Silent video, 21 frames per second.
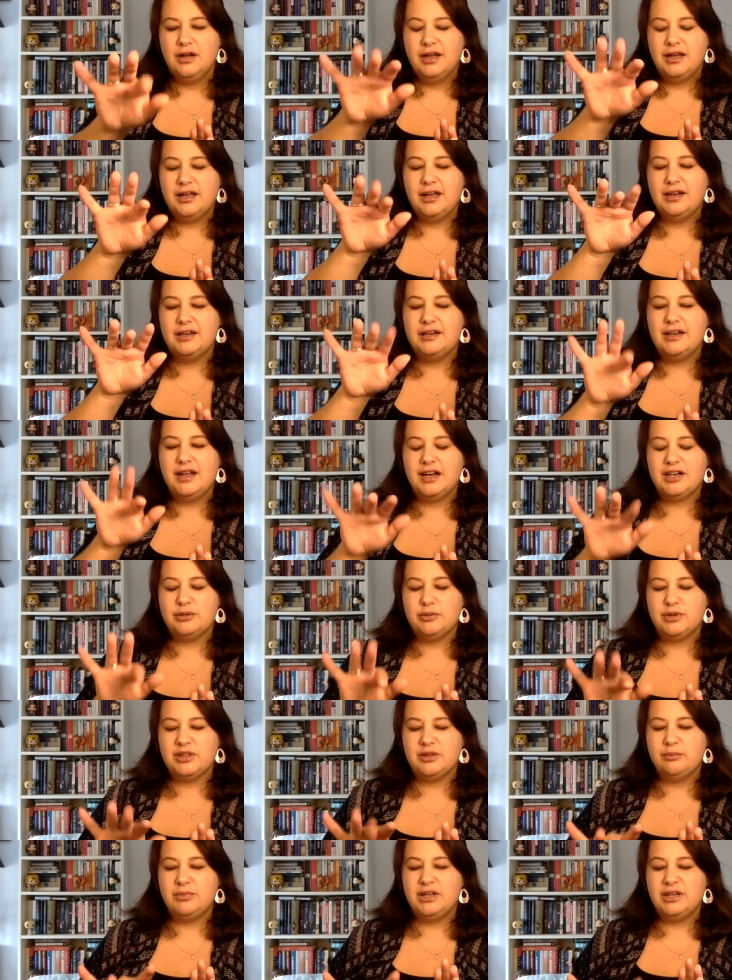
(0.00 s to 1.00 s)
Connect
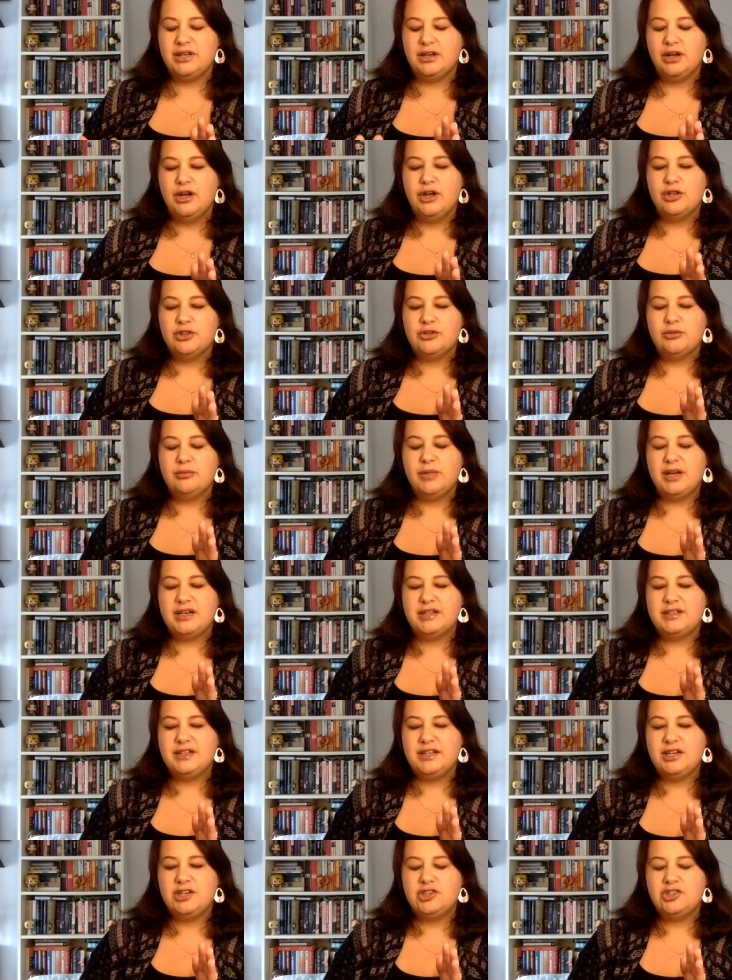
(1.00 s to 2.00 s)
with me through
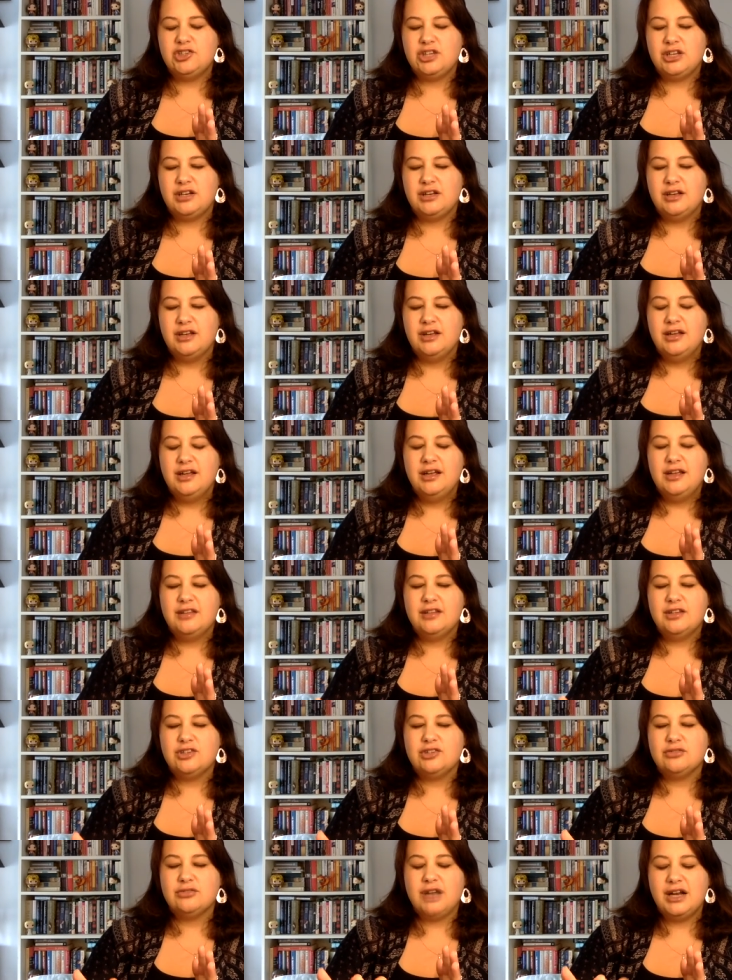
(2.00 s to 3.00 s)
meditation in the
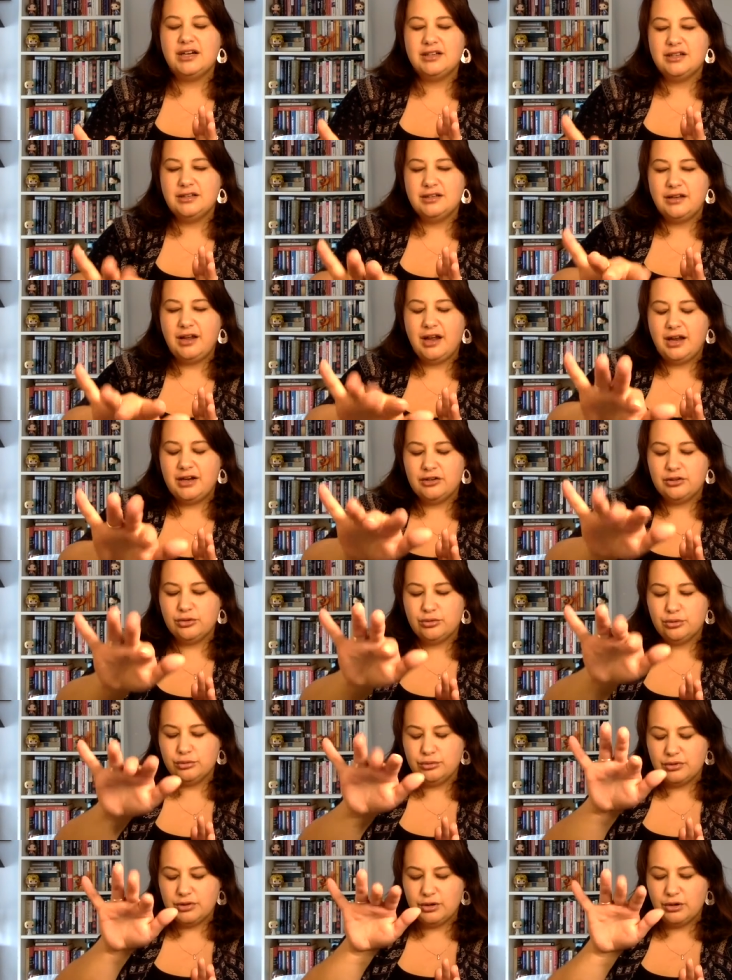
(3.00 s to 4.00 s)
direct line
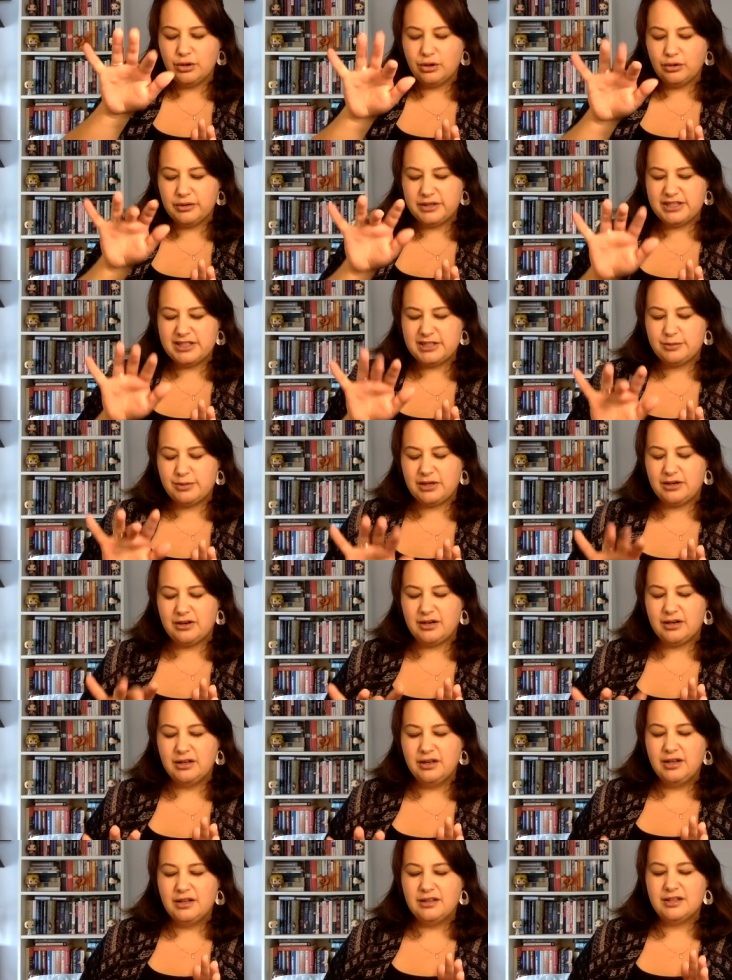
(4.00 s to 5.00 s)
through the Holy Spirit,
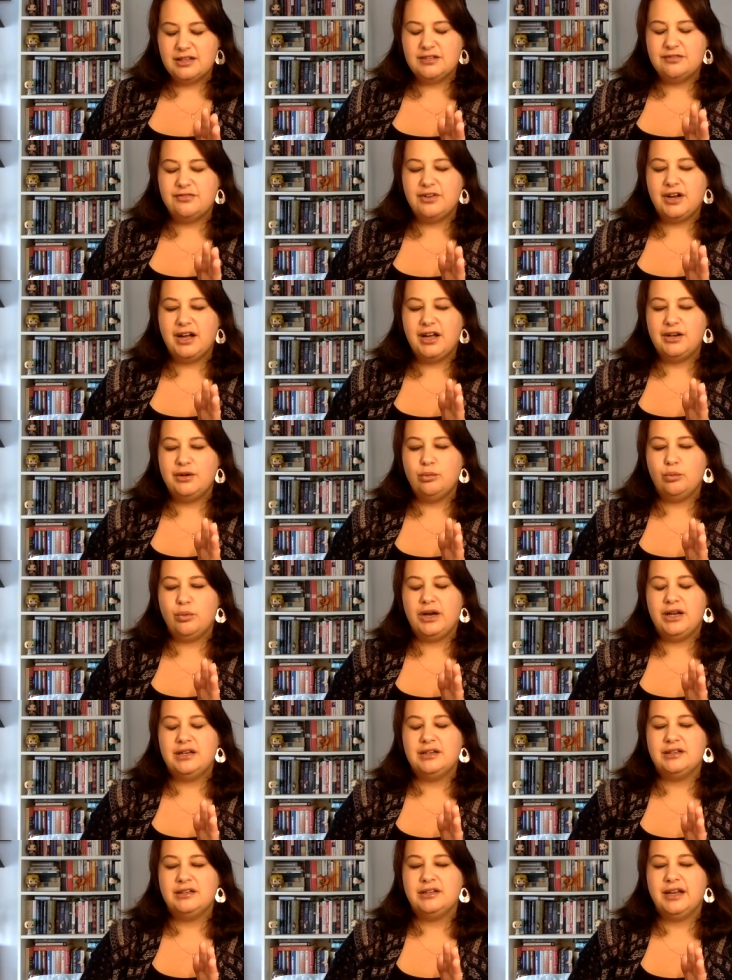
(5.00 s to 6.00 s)
the divine
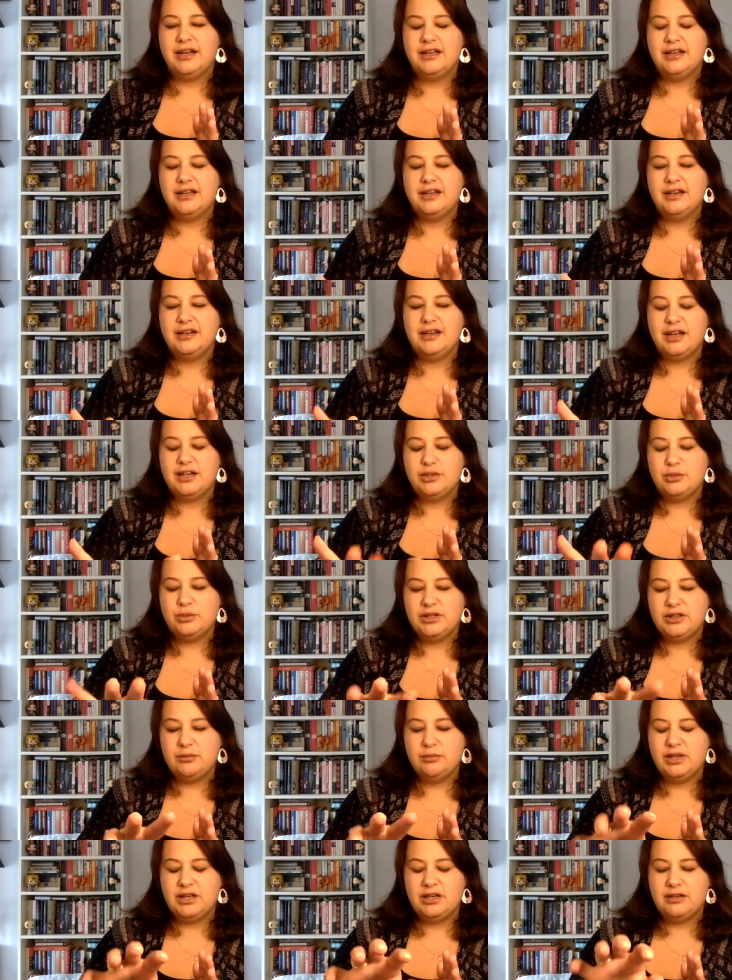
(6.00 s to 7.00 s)
white light. Connect
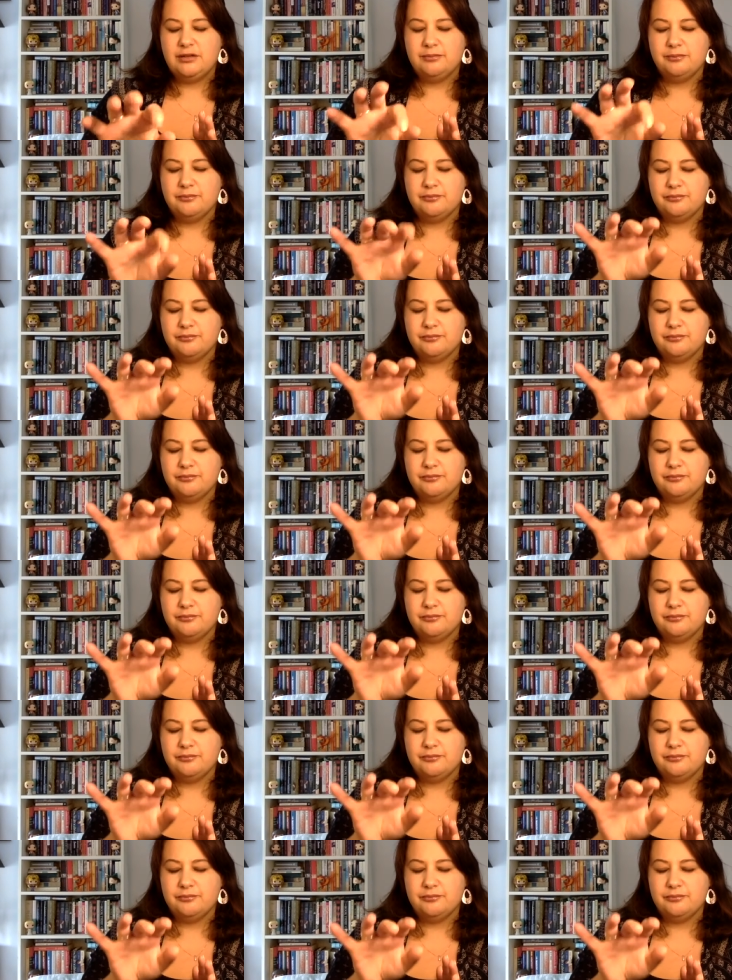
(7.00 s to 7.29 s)
with me.